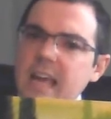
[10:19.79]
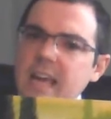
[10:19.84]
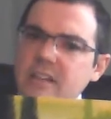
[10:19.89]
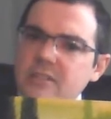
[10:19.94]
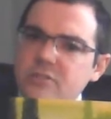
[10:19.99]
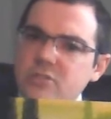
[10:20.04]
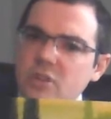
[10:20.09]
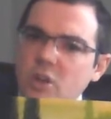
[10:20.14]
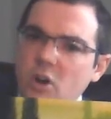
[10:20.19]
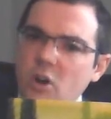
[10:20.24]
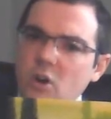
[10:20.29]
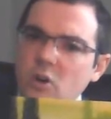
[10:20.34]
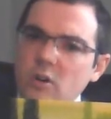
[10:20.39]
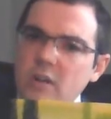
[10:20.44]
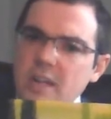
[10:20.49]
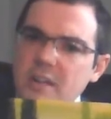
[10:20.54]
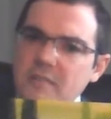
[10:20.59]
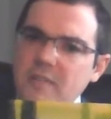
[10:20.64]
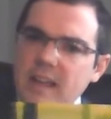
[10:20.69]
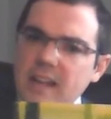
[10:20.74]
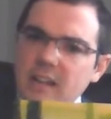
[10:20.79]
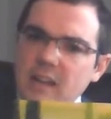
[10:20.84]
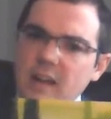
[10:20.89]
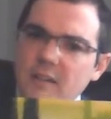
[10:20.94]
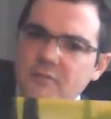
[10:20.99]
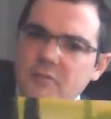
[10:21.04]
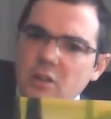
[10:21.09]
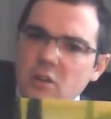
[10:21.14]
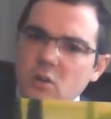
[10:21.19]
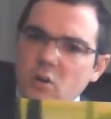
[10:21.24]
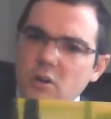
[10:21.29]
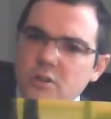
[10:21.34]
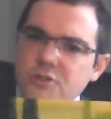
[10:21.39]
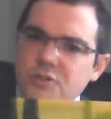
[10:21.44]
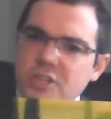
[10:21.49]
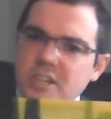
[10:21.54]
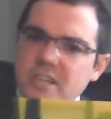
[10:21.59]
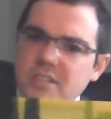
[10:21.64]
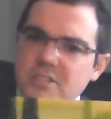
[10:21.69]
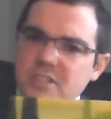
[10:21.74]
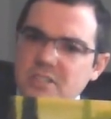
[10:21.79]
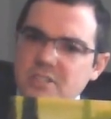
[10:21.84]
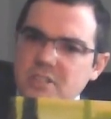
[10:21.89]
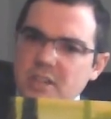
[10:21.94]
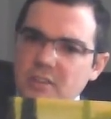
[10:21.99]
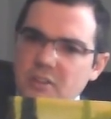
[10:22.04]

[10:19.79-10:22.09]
And so they love the Lord Jesus